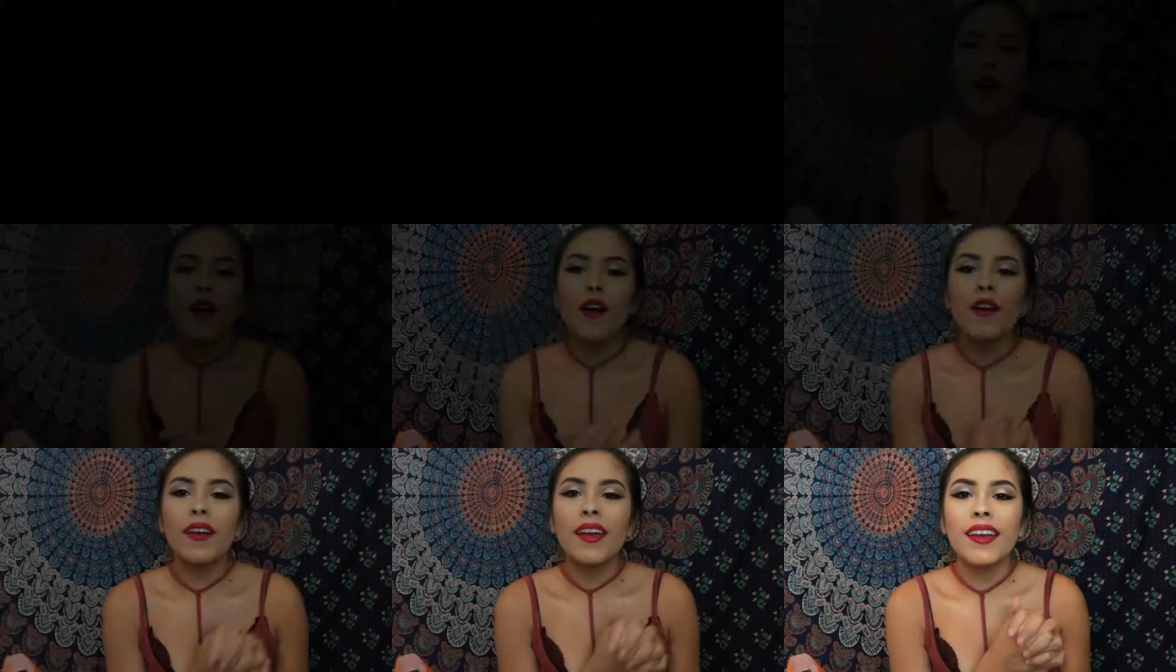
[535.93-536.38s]

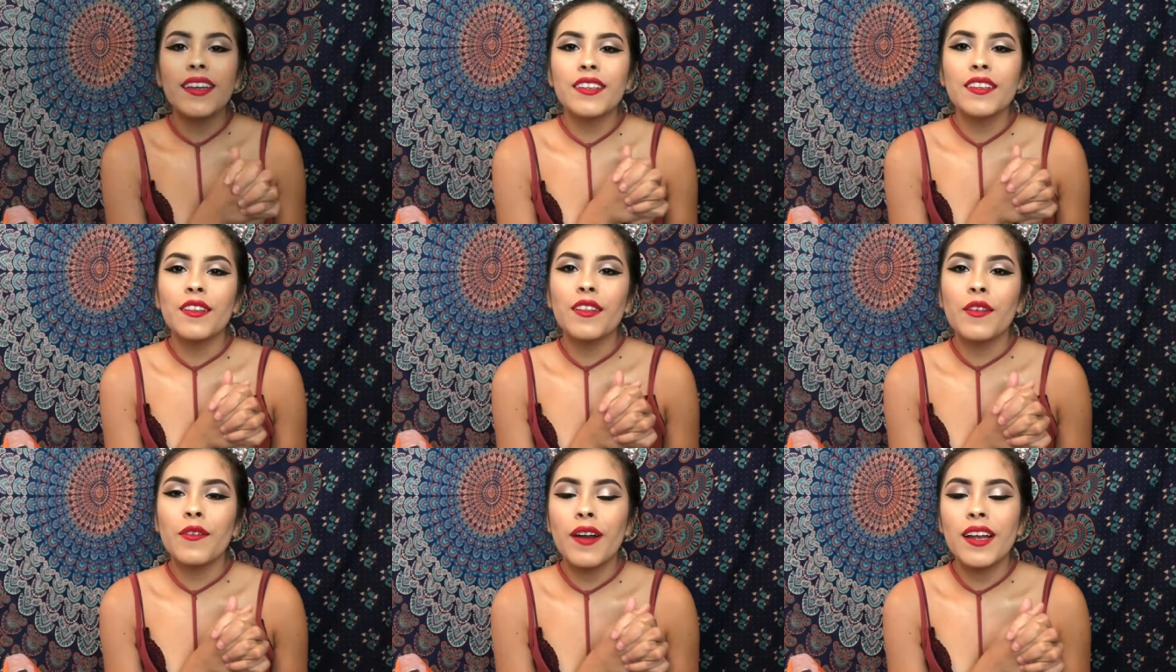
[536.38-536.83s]
Okay,
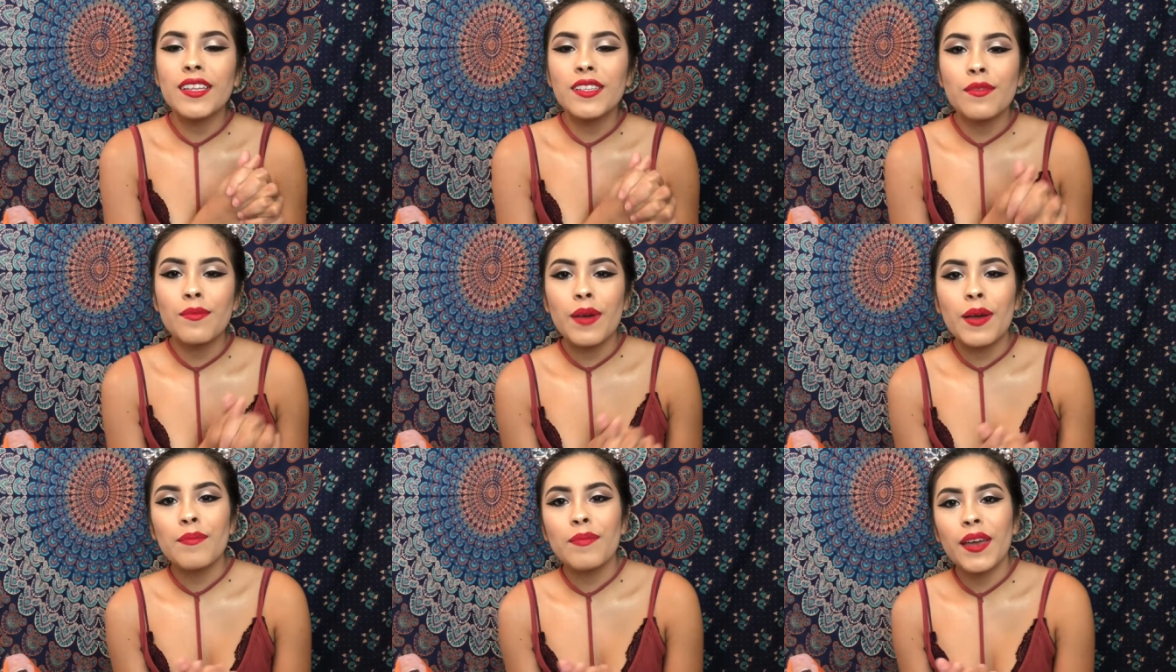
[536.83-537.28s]
so the rest of
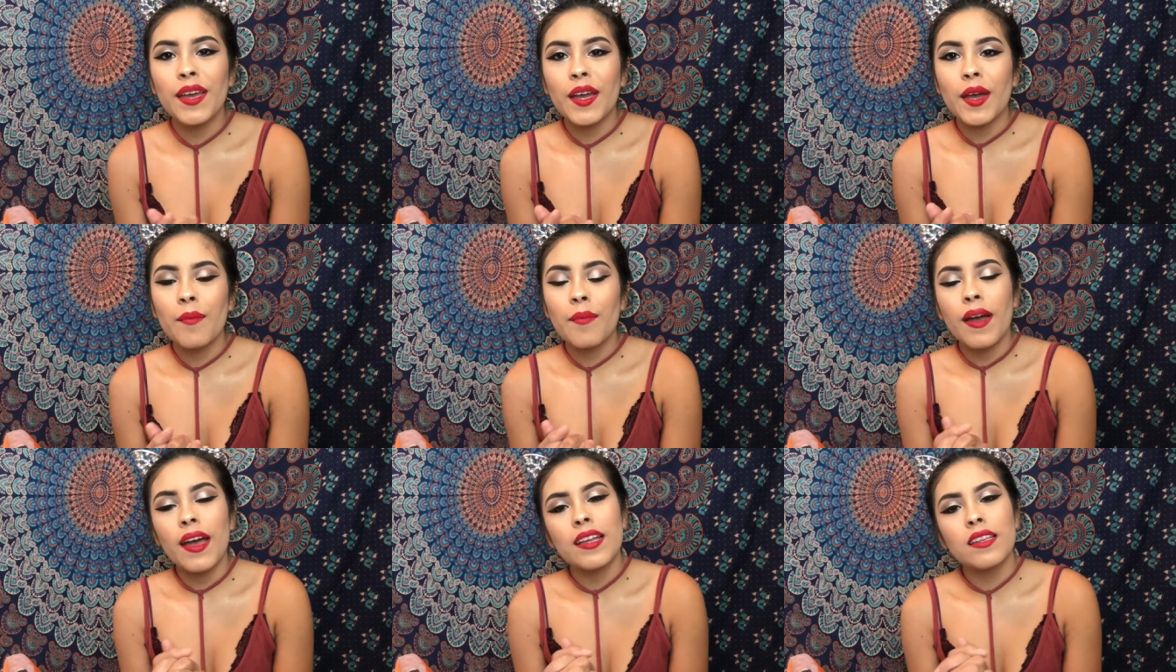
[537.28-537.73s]
my
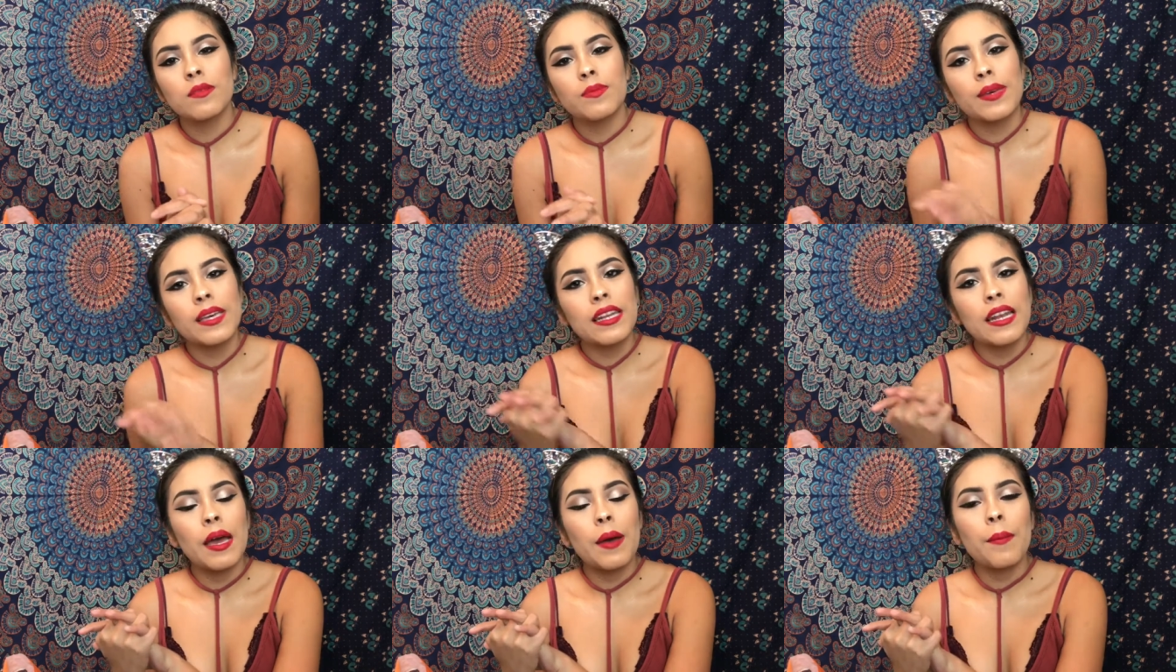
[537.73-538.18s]
makeup has
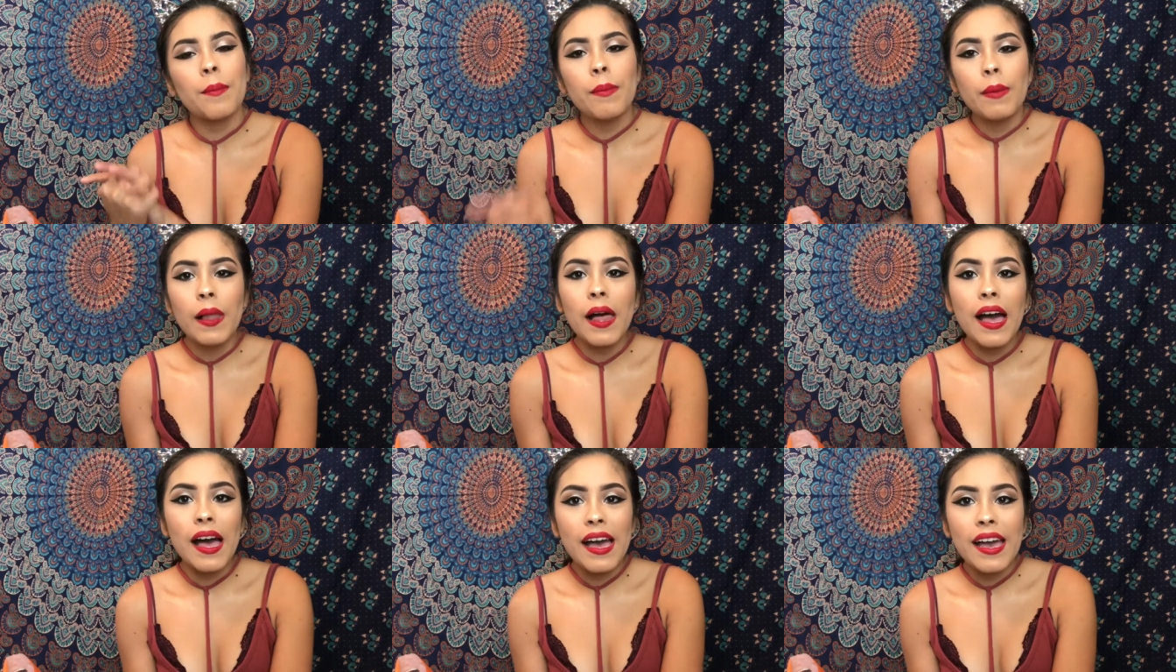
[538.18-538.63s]
been
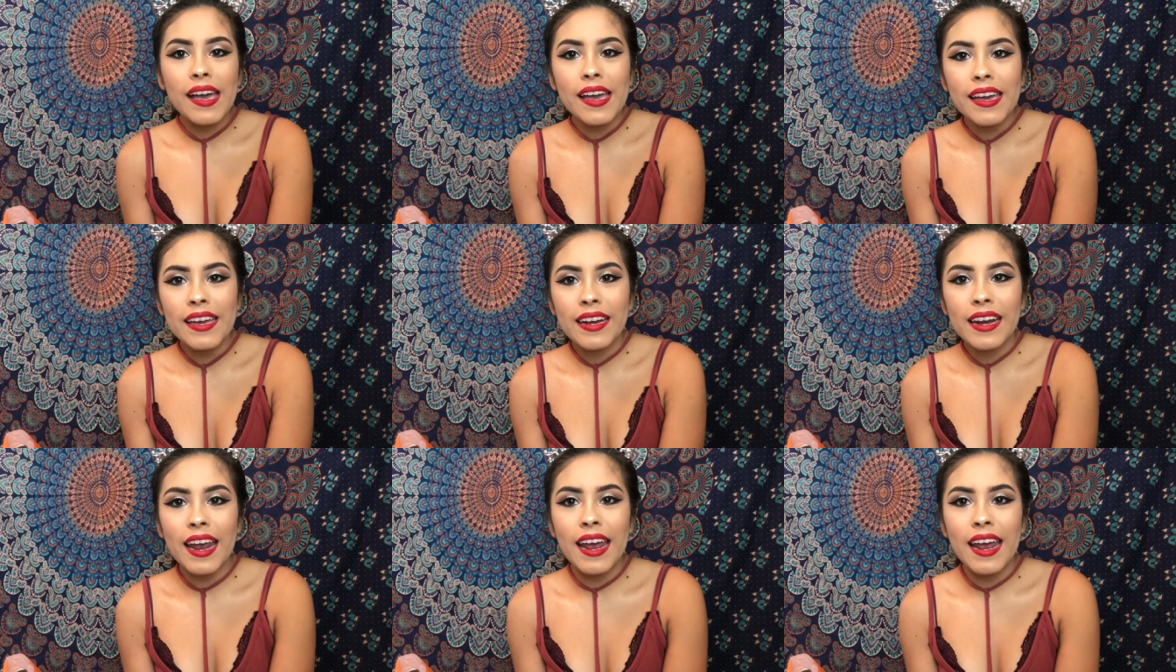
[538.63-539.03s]
applied,